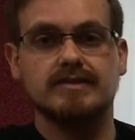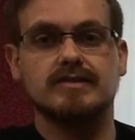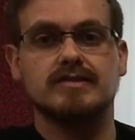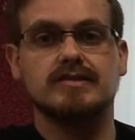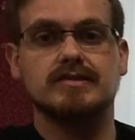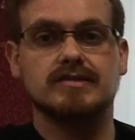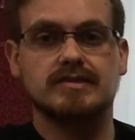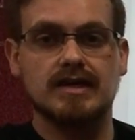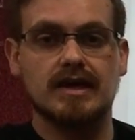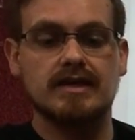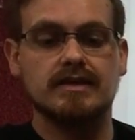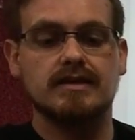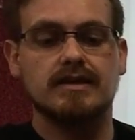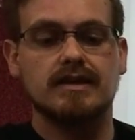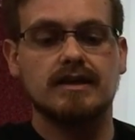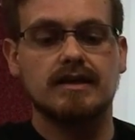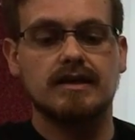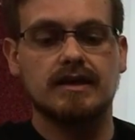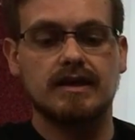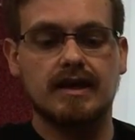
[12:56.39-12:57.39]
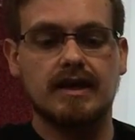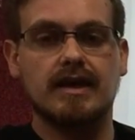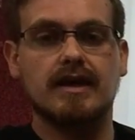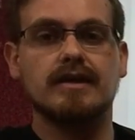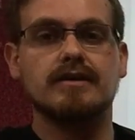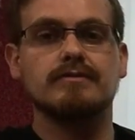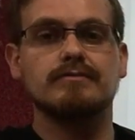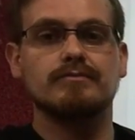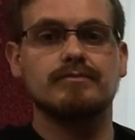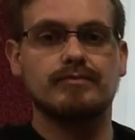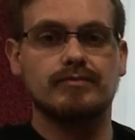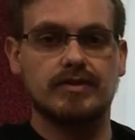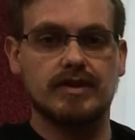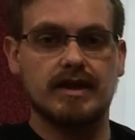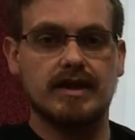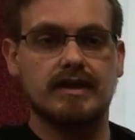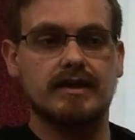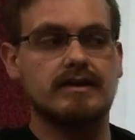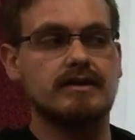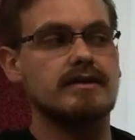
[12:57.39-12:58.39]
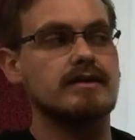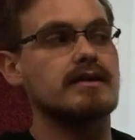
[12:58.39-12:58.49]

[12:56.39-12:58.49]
set and play